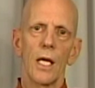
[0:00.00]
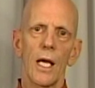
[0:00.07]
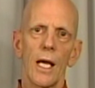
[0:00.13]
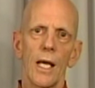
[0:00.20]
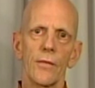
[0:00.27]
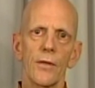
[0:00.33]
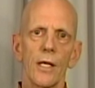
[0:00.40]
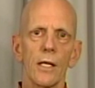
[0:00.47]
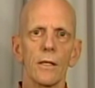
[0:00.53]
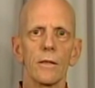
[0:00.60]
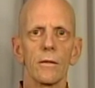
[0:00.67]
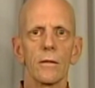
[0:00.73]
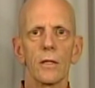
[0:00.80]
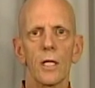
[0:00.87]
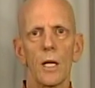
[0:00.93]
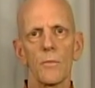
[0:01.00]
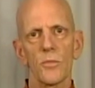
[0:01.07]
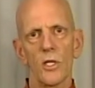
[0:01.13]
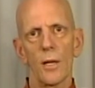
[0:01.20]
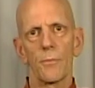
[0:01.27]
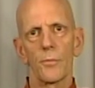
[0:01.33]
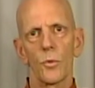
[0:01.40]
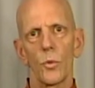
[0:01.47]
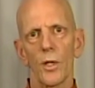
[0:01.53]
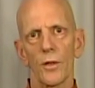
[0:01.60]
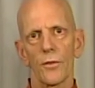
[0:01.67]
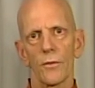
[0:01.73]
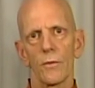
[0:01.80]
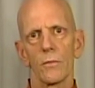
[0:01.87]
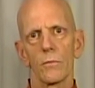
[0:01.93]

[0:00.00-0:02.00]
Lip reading: and then comes up with